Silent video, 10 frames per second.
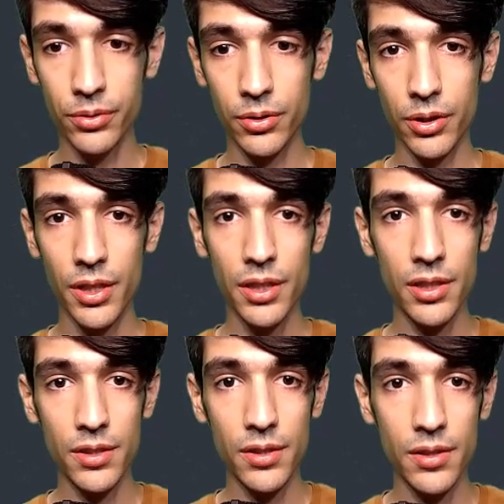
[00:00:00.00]
Okay,
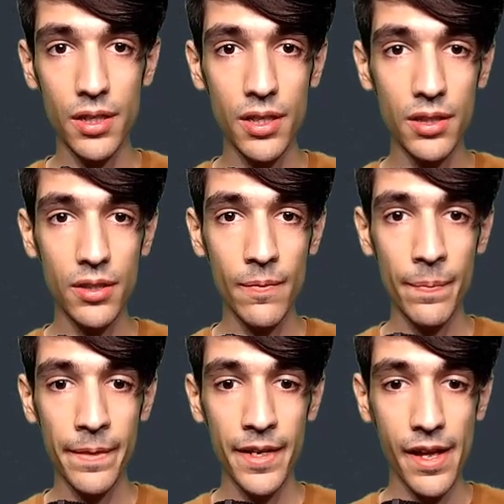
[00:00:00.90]
this is it.
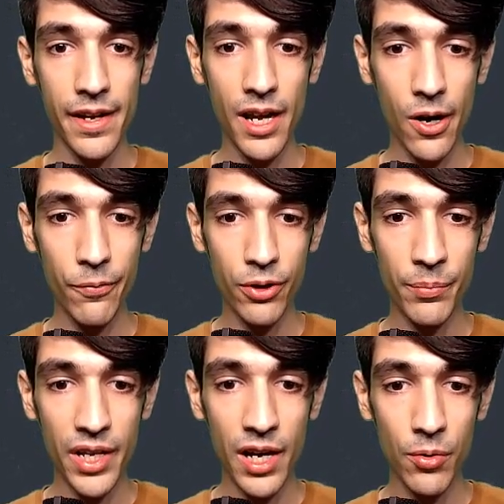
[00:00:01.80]
And now from
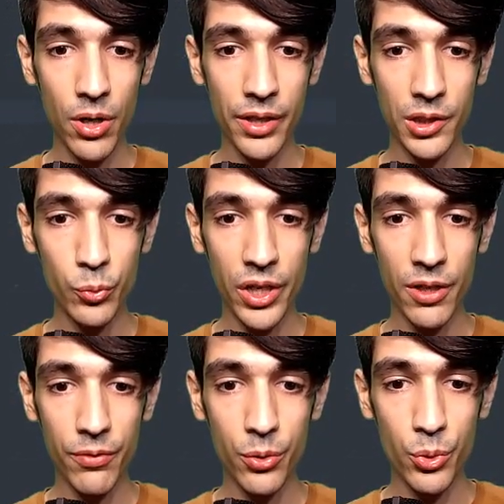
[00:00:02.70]
now on,
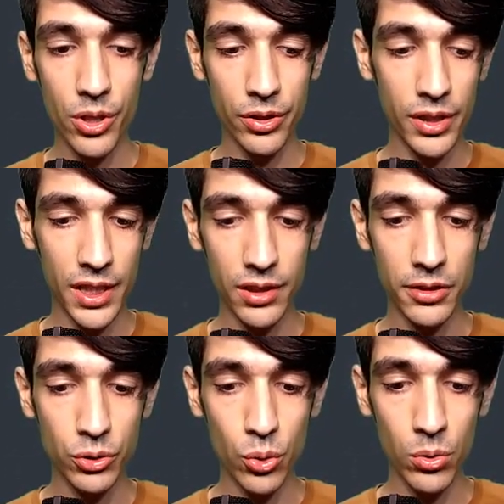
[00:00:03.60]
whenever we hit
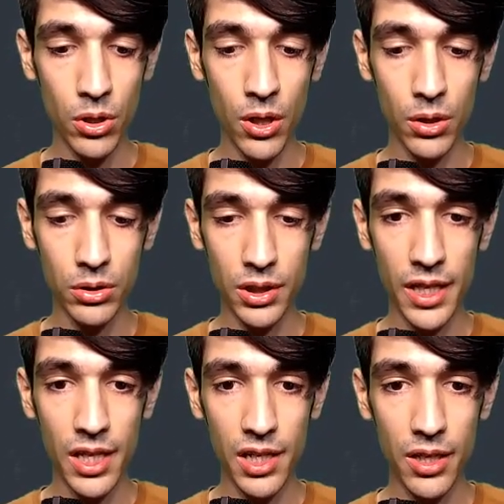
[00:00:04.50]

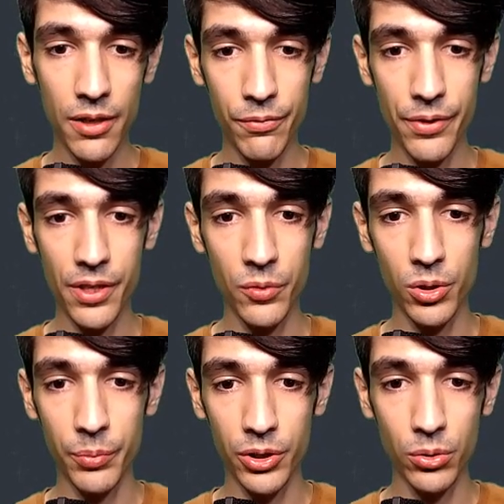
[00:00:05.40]
Ctrl-Alt-L, everything
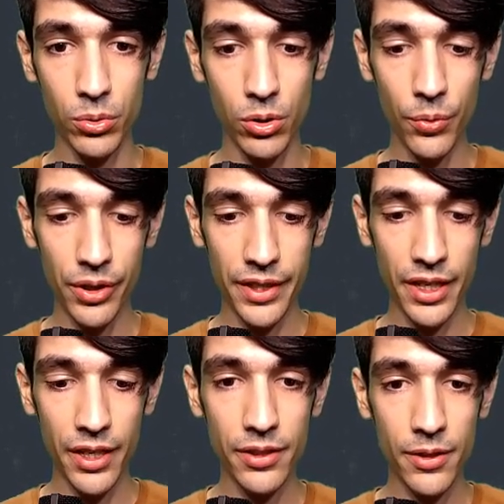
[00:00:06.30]
will be to
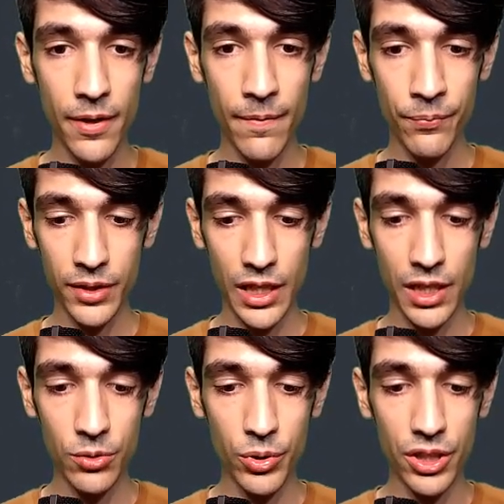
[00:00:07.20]
lowercase,
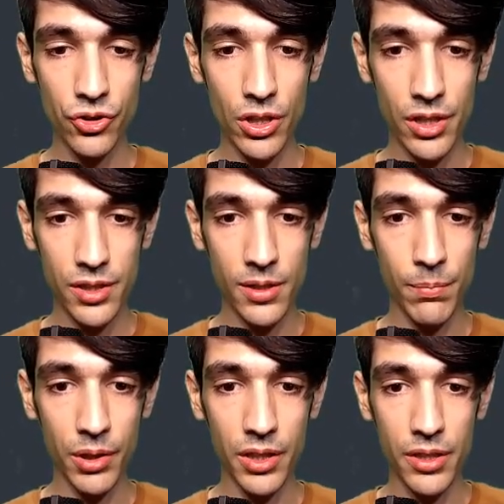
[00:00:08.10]
and we can just
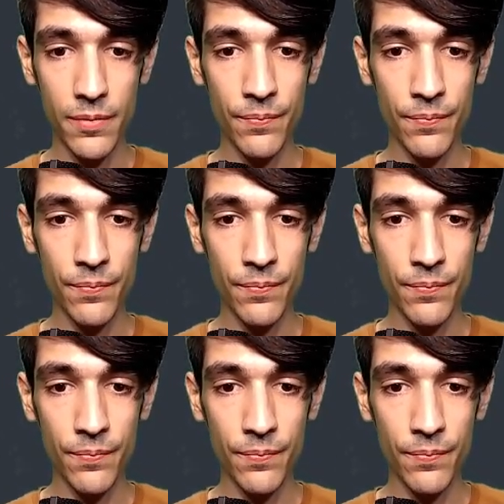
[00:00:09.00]
simply